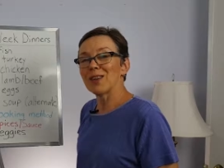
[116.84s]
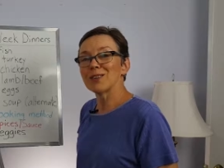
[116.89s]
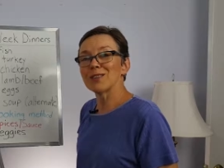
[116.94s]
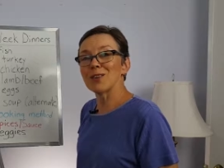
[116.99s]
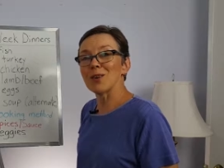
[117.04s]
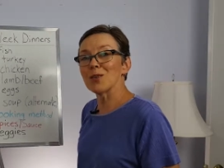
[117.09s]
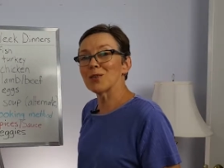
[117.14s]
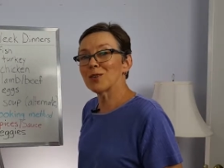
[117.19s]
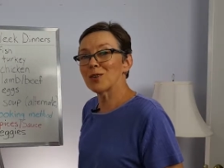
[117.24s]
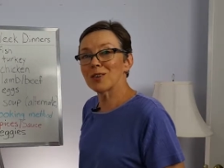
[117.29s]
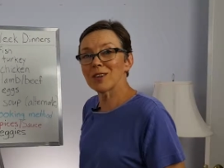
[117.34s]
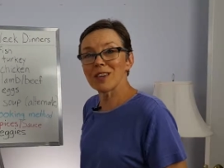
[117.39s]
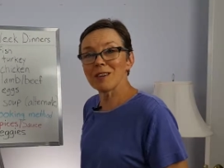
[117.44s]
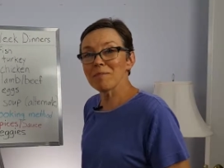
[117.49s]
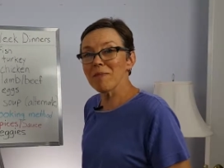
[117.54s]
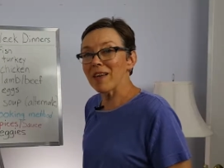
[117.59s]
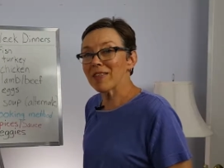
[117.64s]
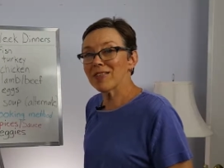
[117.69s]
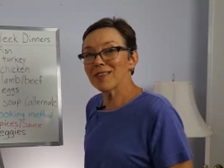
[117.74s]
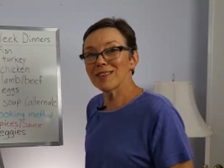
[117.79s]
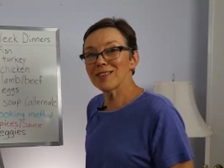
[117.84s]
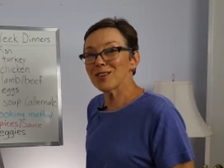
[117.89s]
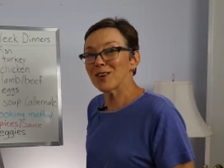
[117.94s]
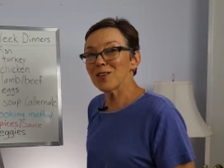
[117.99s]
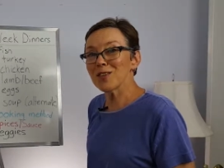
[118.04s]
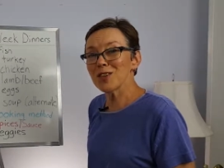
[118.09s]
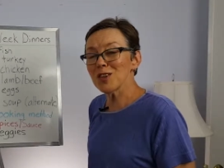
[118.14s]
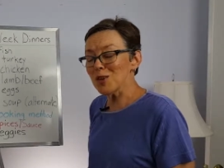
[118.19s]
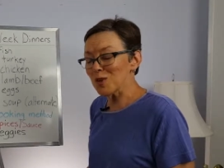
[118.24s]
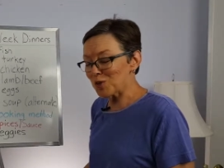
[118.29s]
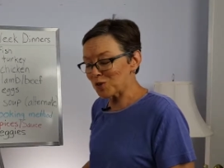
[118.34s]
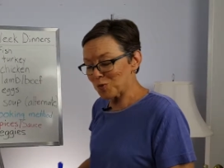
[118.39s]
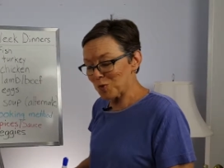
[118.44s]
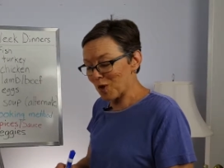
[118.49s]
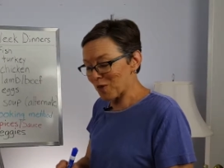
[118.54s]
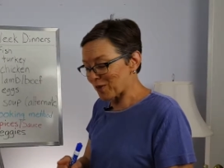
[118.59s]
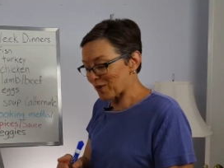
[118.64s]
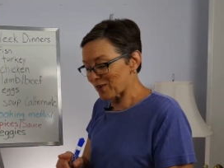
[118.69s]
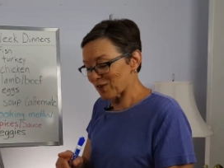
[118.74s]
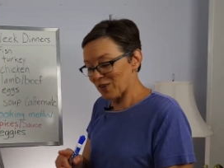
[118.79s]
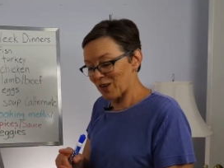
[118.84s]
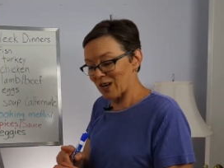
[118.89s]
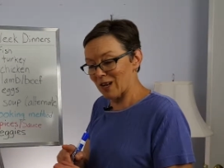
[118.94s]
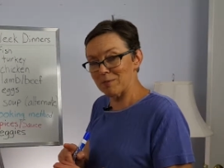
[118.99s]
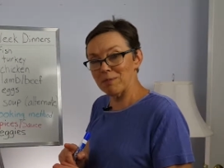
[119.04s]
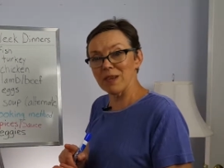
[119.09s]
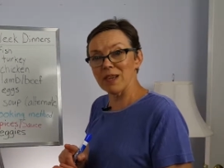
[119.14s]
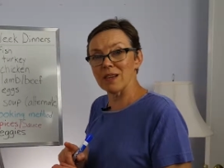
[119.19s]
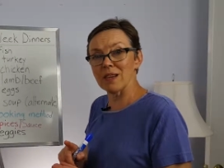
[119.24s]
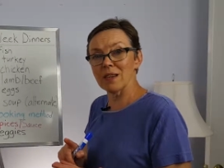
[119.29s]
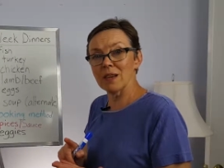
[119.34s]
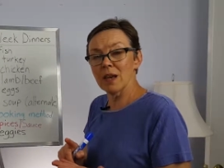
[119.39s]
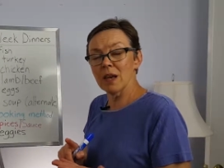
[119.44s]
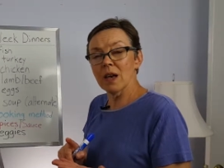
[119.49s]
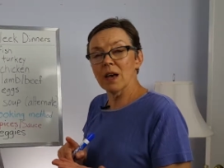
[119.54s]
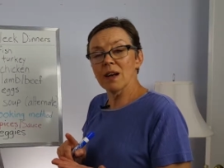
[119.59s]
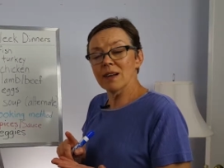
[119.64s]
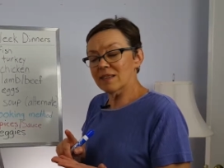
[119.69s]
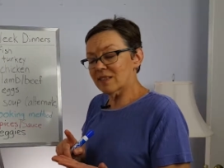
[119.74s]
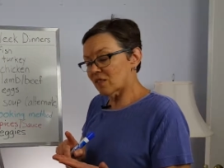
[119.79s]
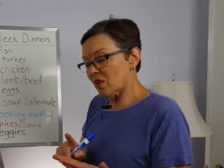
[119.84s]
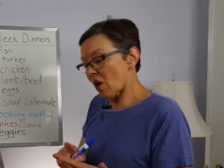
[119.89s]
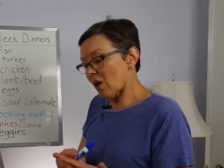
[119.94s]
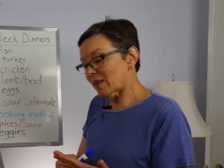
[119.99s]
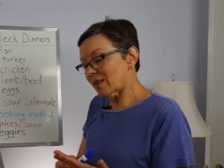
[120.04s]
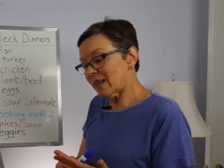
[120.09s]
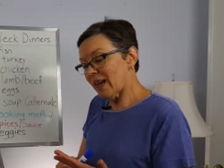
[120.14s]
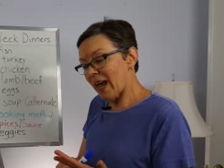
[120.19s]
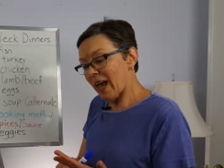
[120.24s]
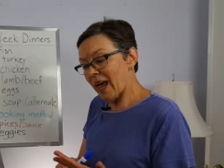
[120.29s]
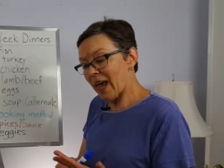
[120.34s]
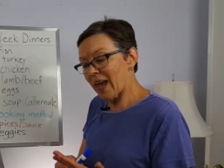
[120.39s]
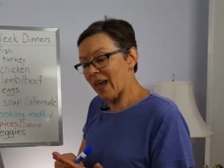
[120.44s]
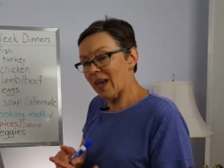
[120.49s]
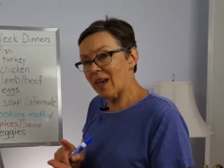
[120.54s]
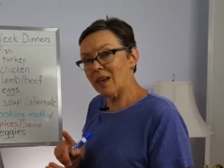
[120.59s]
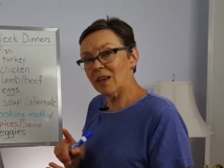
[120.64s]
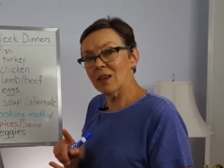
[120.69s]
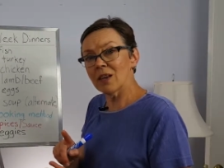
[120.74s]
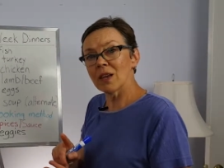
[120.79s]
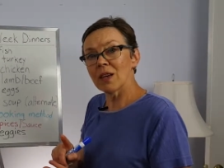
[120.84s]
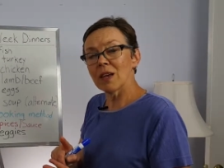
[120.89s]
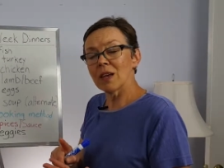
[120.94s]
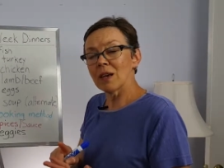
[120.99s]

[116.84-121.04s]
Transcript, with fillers: So cooking methods are the usual. There's going to be sauteing,